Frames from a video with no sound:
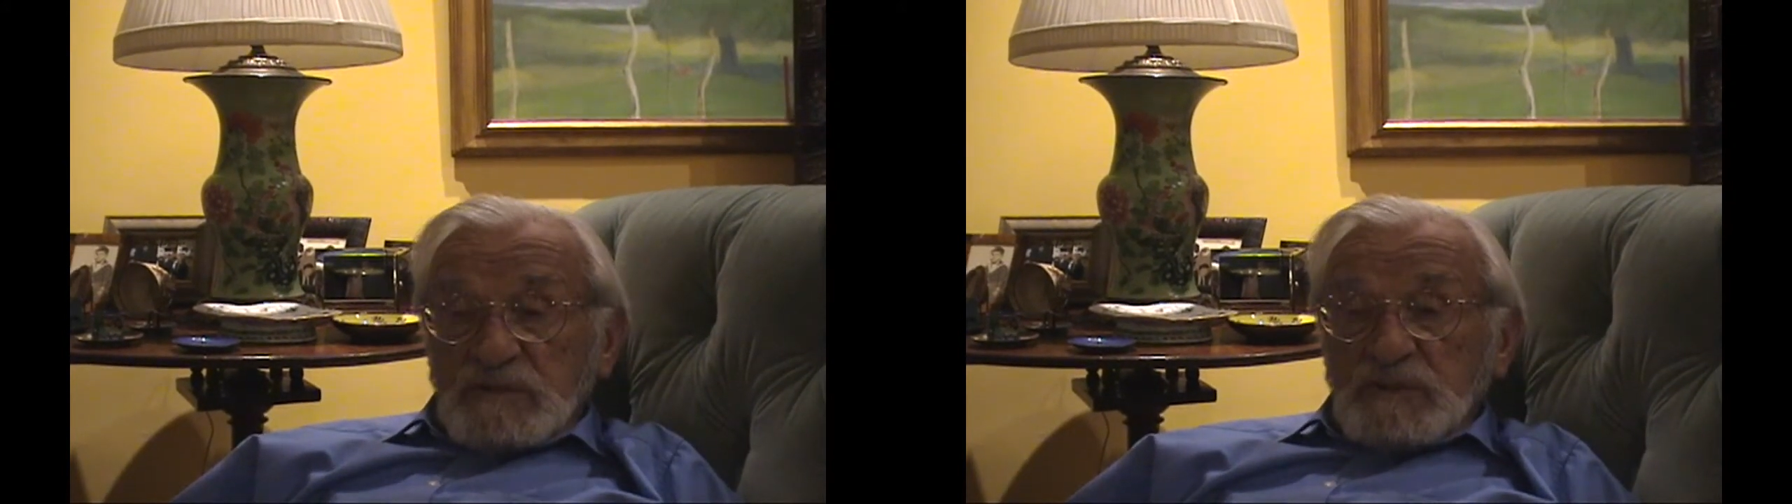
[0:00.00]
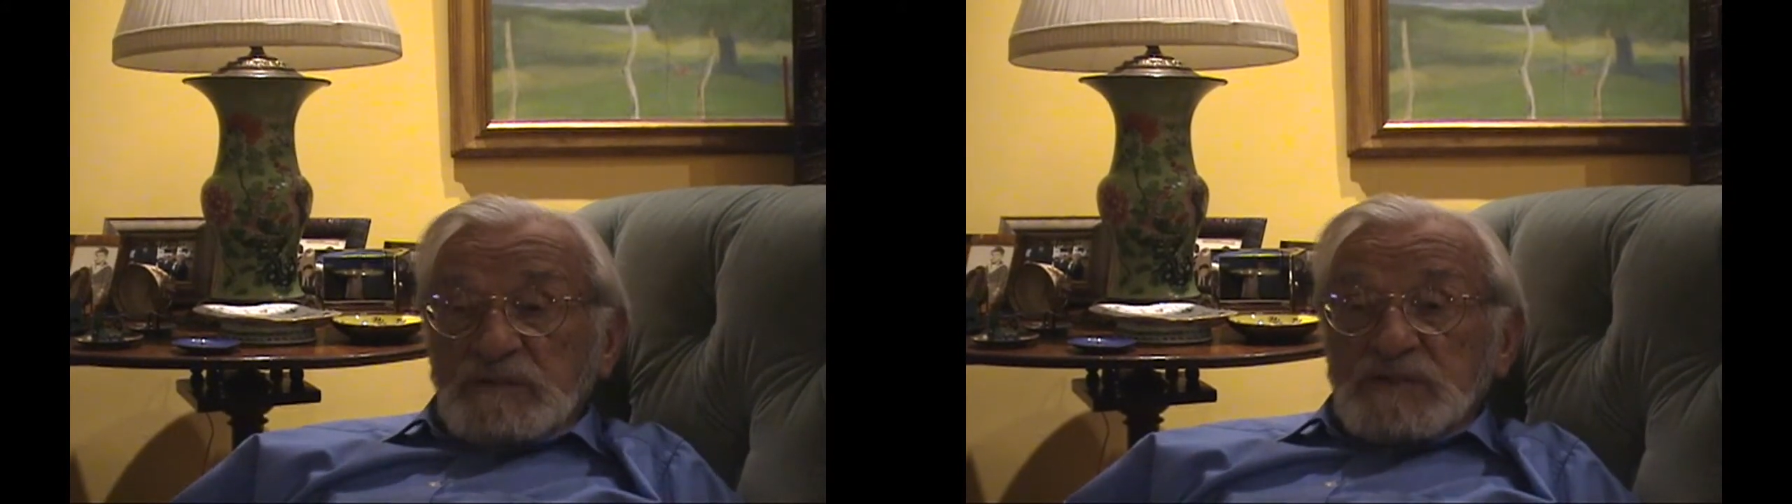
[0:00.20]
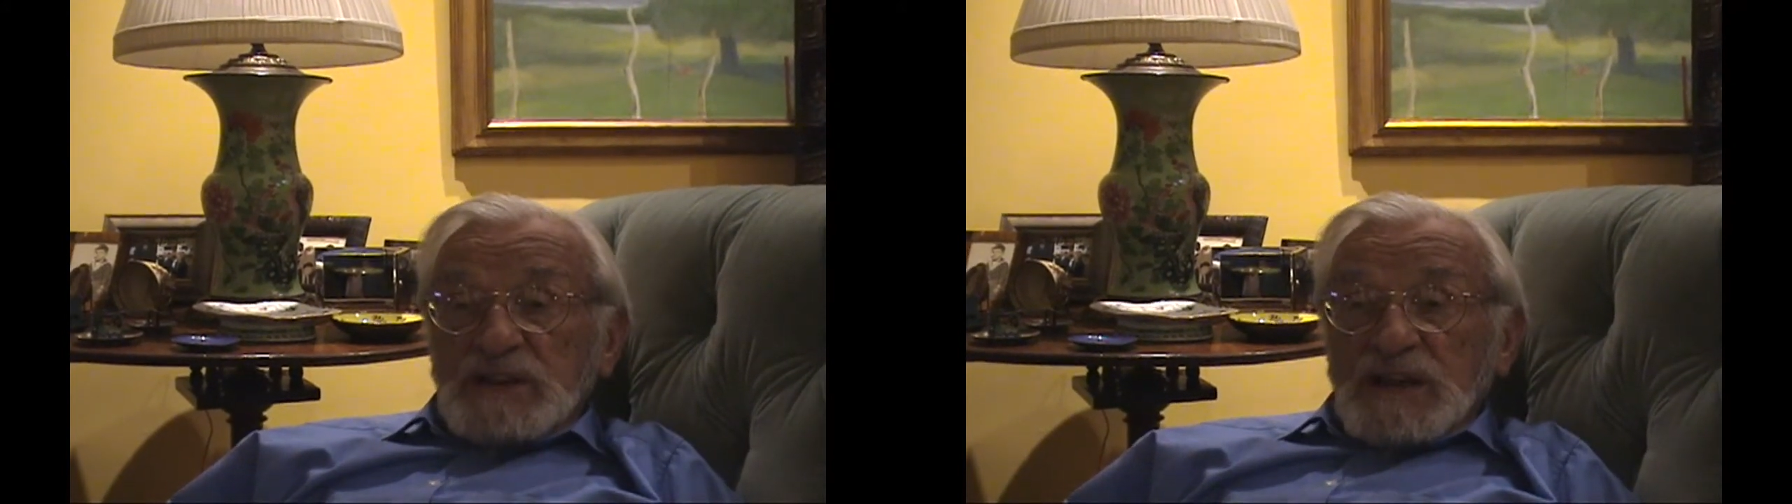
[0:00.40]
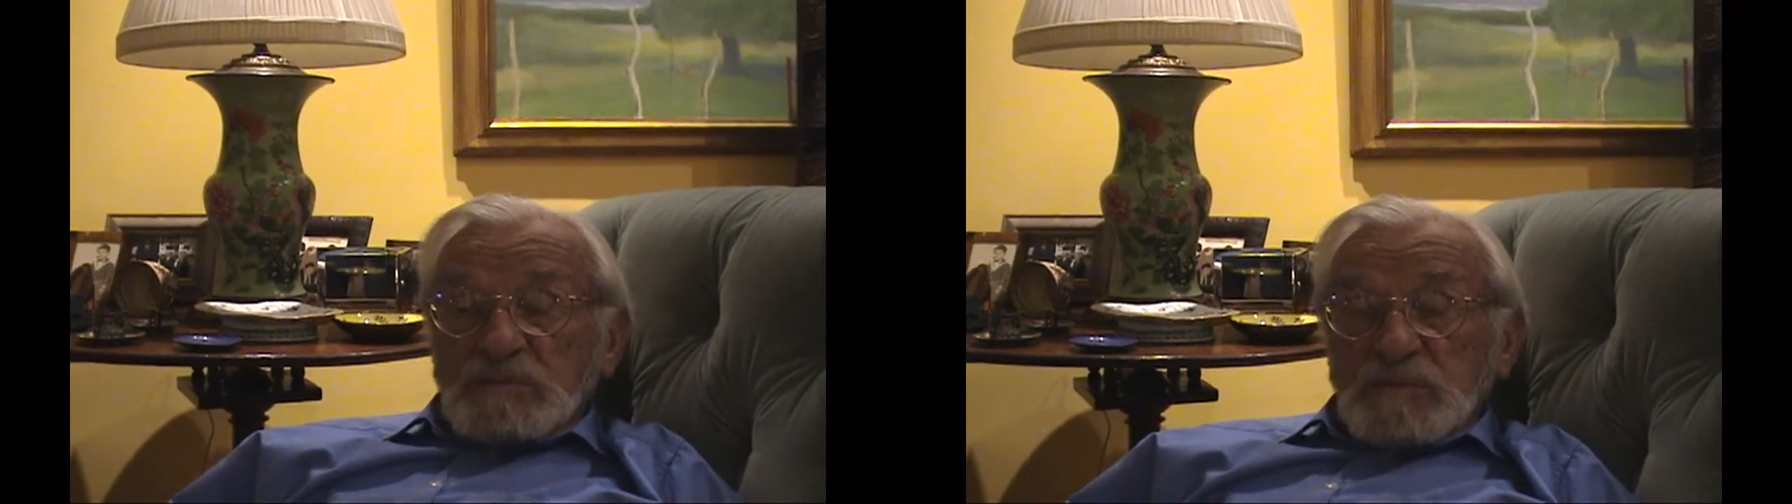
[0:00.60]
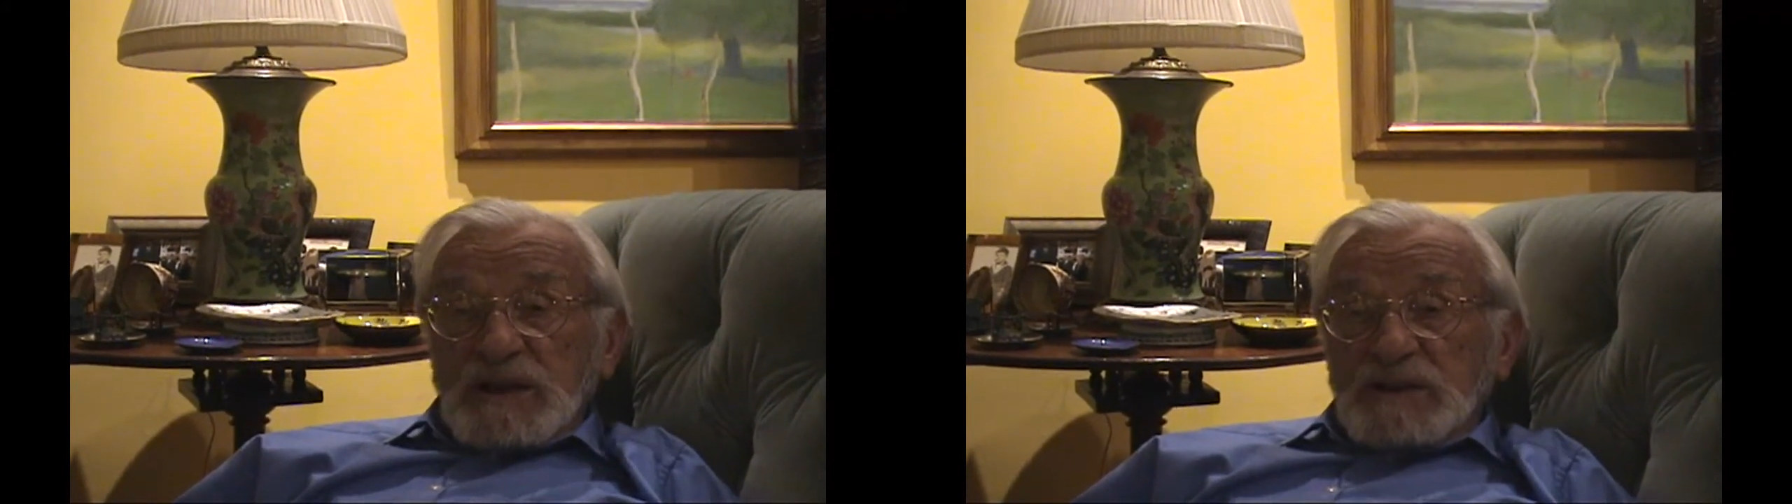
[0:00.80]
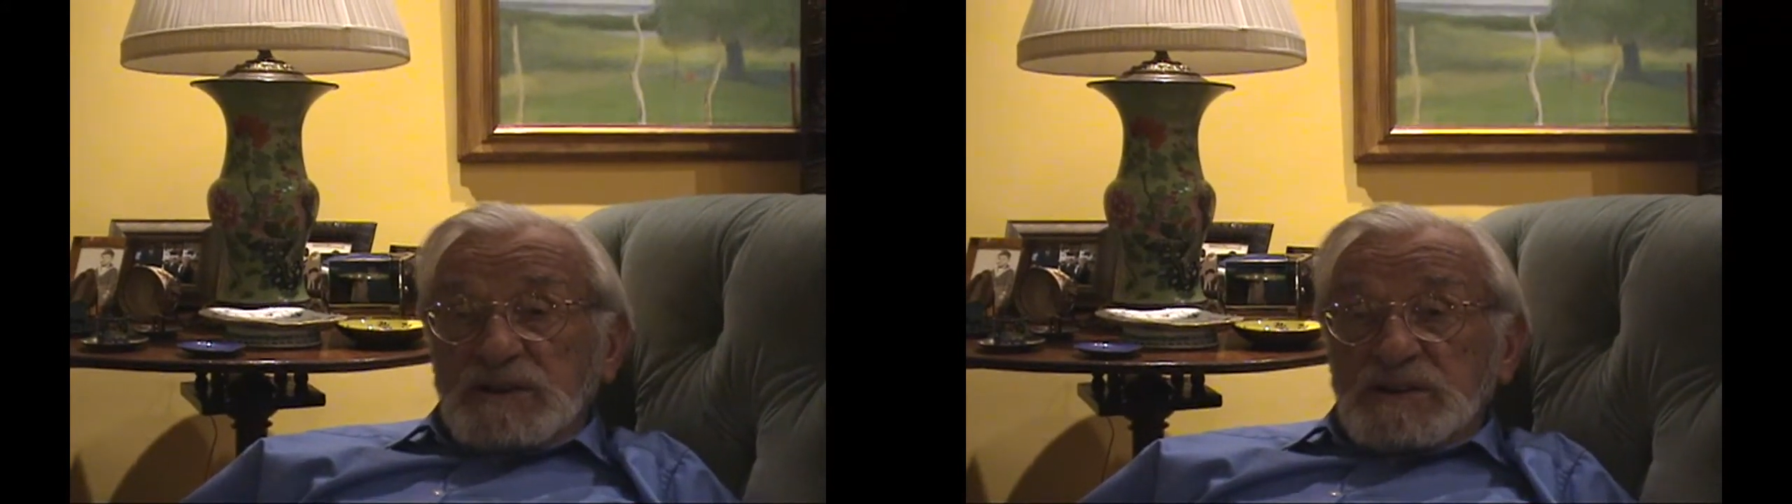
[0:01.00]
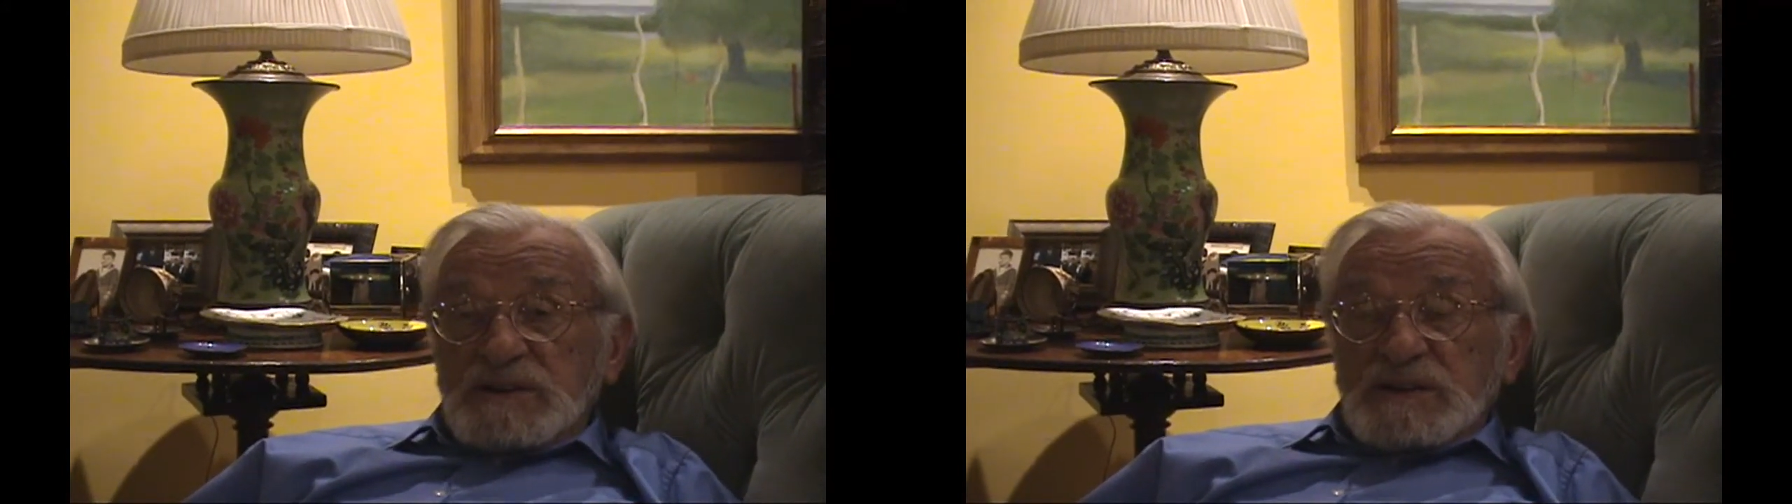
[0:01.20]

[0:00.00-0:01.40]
when we got married